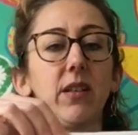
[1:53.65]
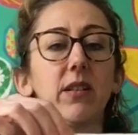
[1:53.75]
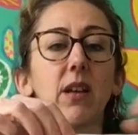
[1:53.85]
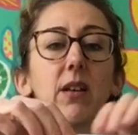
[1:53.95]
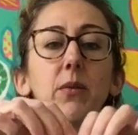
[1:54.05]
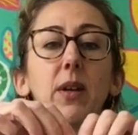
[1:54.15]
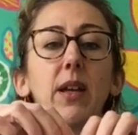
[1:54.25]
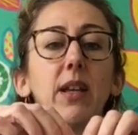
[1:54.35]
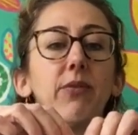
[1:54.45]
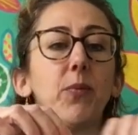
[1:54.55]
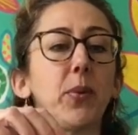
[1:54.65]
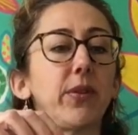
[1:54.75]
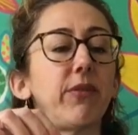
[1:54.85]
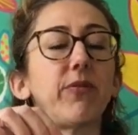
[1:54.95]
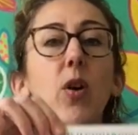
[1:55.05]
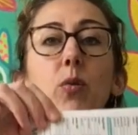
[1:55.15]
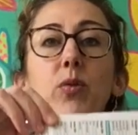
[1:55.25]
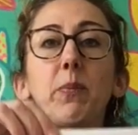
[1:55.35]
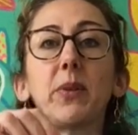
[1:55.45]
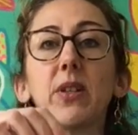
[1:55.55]
So if you put the fold
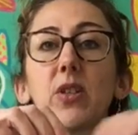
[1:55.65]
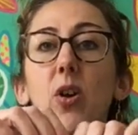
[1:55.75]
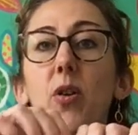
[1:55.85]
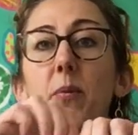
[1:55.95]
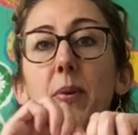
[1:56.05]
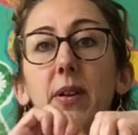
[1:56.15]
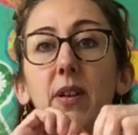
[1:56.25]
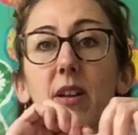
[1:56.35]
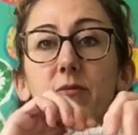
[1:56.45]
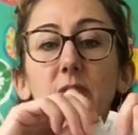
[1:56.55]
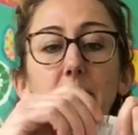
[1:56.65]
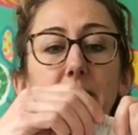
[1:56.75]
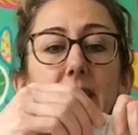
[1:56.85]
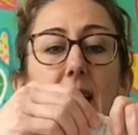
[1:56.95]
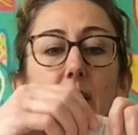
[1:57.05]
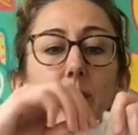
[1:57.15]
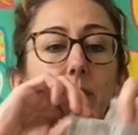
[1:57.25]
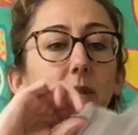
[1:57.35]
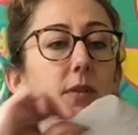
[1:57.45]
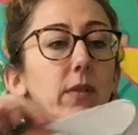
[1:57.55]
up at the top and rip down,
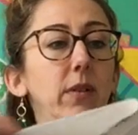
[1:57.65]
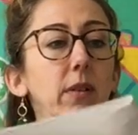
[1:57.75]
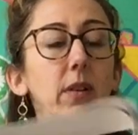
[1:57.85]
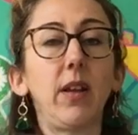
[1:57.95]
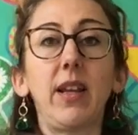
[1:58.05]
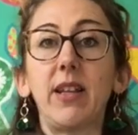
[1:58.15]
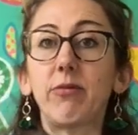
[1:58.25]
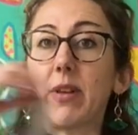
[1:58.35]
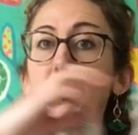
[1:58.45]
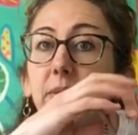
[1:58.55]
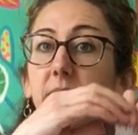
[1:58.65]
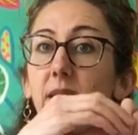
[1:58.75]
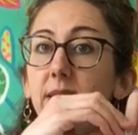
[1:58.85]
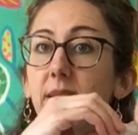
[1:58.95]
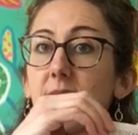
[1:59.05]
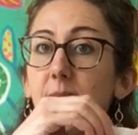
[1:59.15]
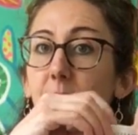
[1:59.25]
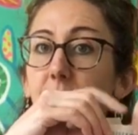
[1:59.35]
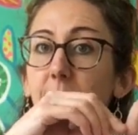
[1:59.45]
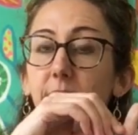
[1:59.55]
it rips nice and
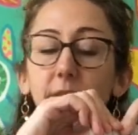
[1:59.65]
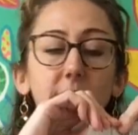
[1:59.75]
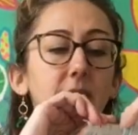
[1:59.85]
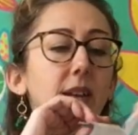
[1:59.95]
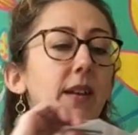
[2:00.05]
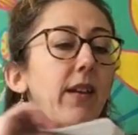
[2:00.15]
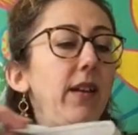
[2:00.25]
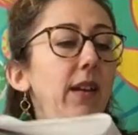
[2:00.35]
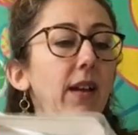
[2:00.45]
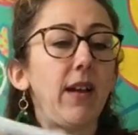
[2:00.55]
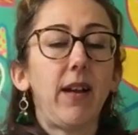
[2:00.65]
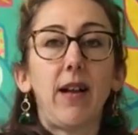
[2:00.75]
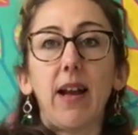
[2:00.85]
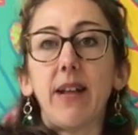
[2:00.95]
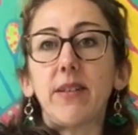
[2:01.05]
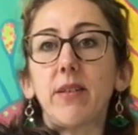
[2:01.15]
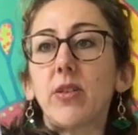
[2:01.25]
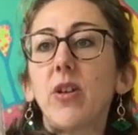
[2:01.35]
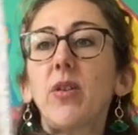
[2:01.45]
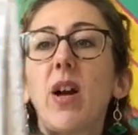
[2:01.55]
smooth. And
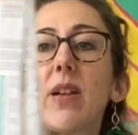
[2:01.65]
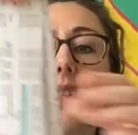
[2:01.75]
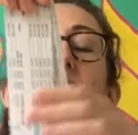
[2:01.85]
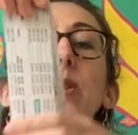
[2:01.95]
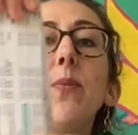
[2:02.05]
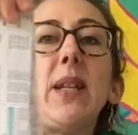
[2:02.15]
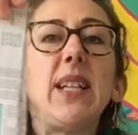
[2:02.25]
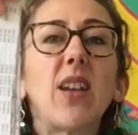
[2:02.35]
don't cut too many